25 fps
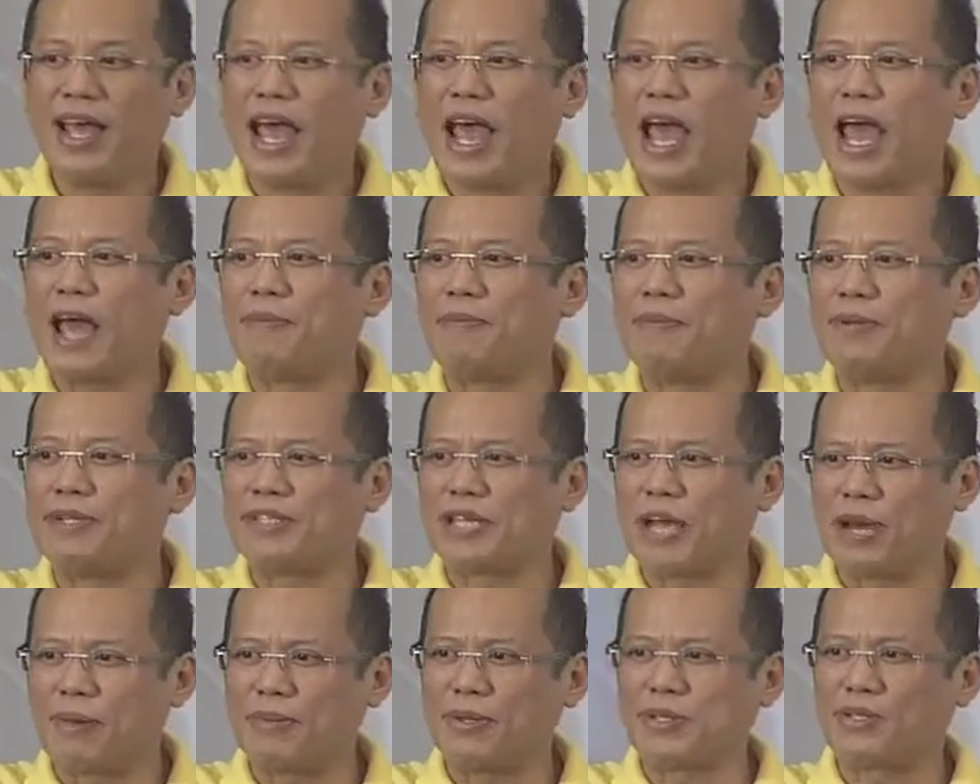And
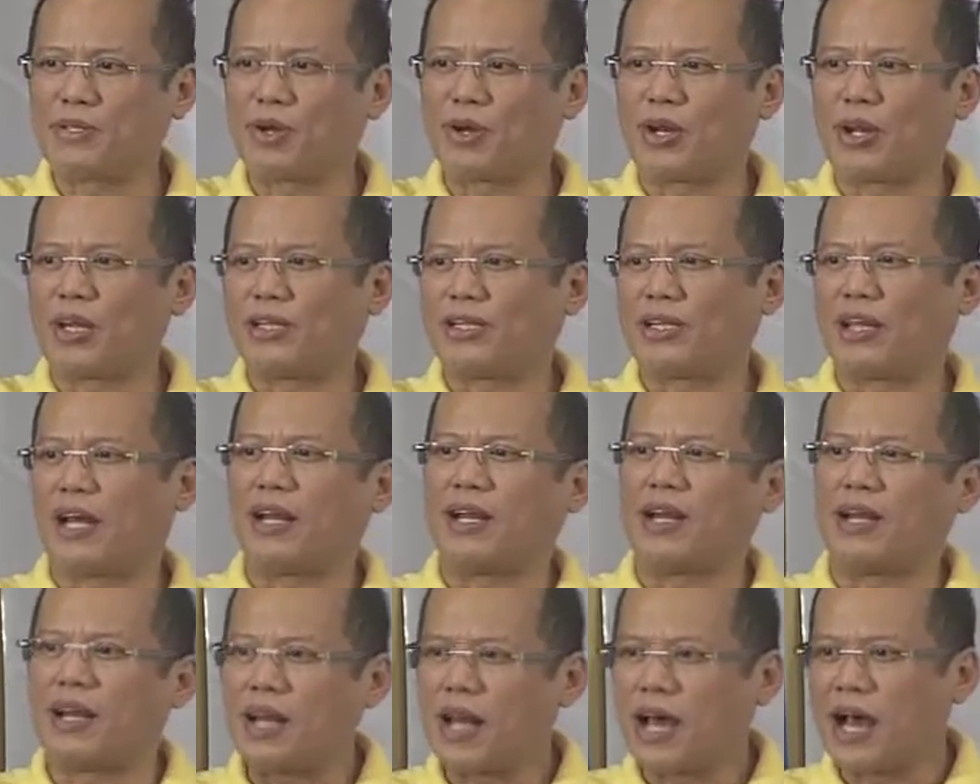Misamis
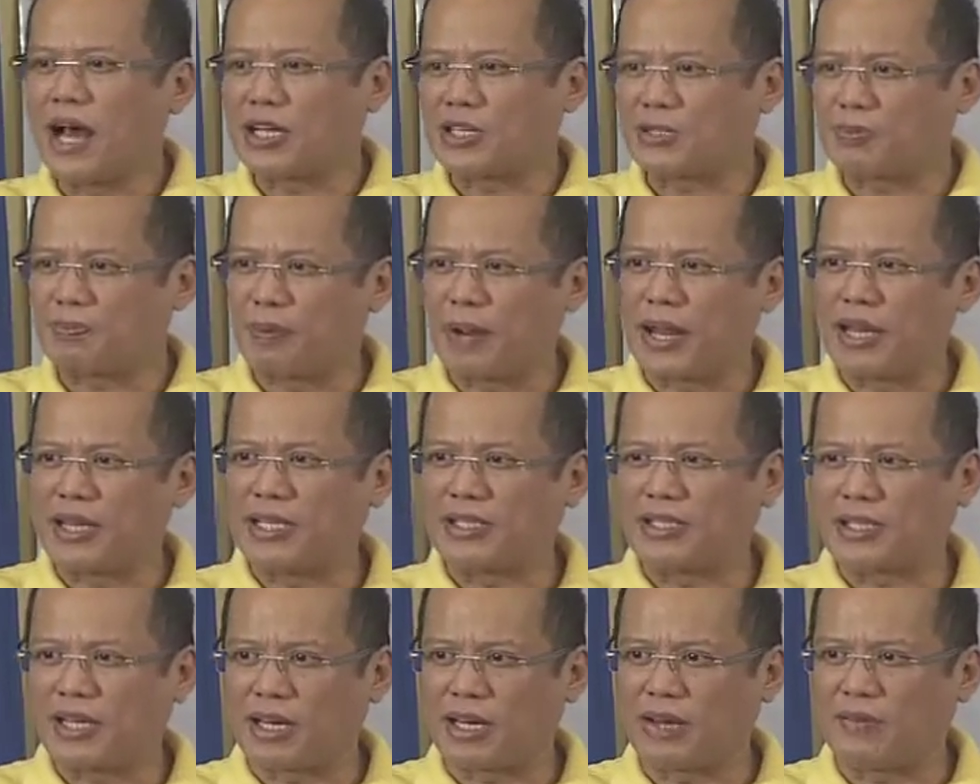Oriental has played
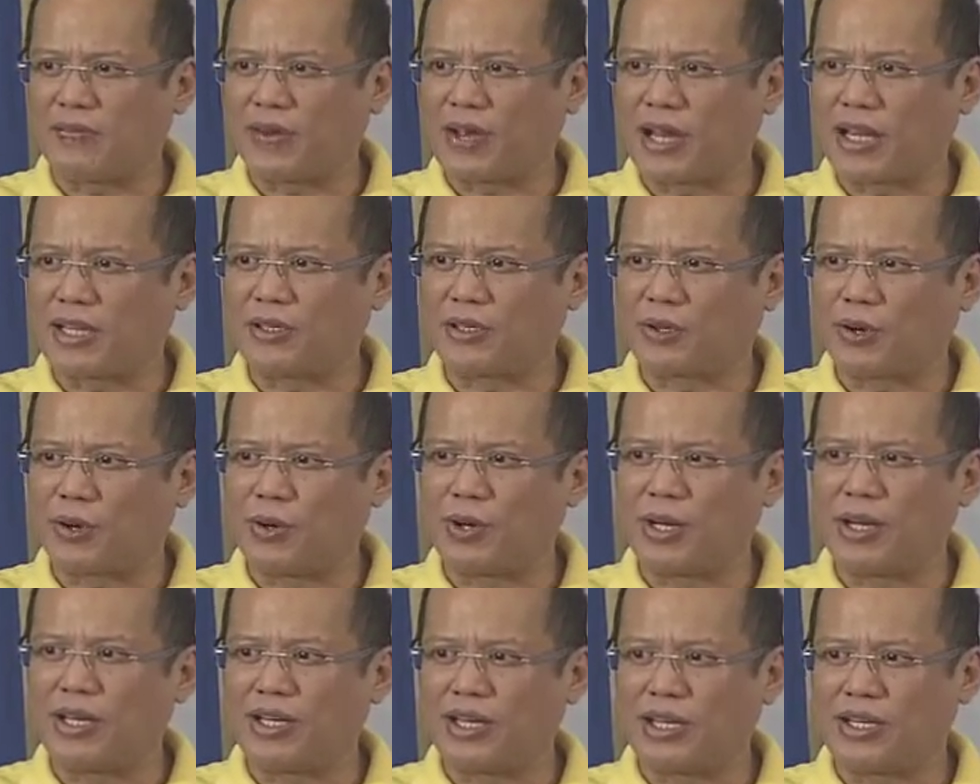a significant
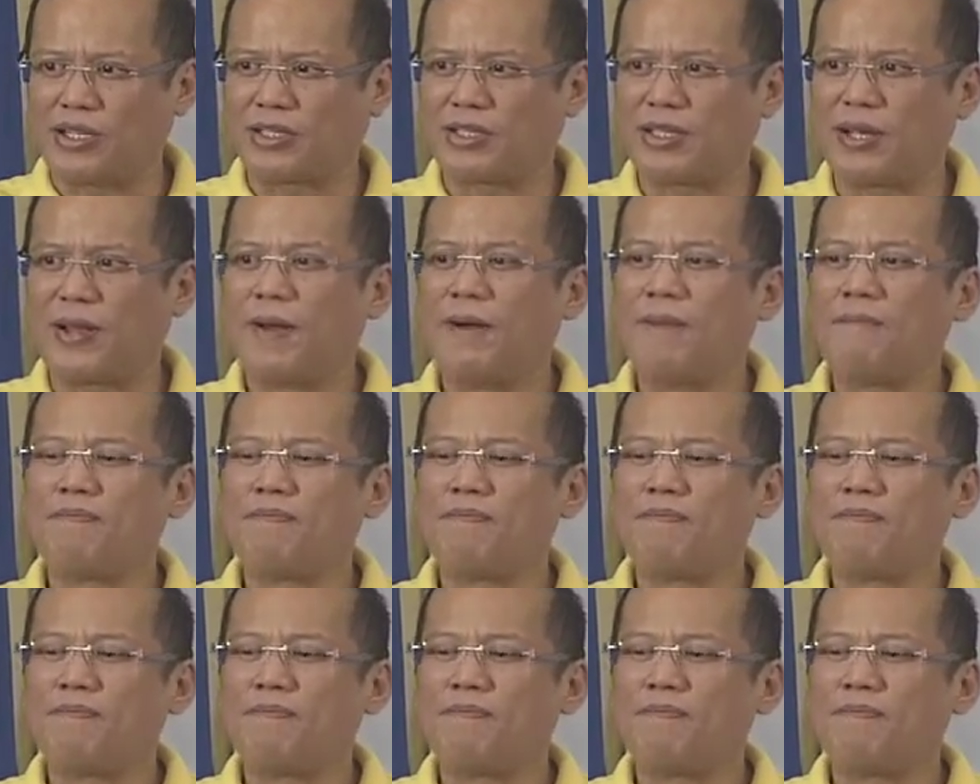role in this.